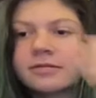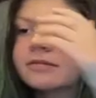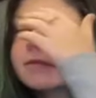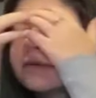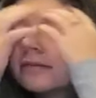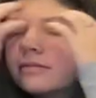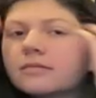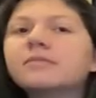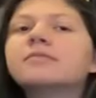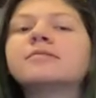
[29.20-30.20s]

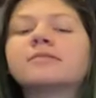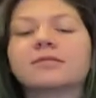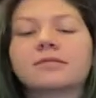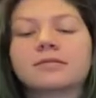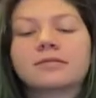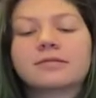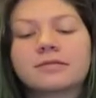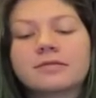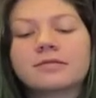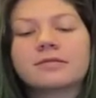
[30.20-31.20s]

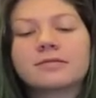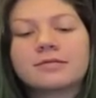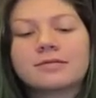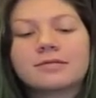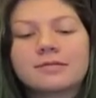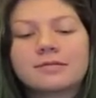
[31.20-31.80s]
This person isn't speaking.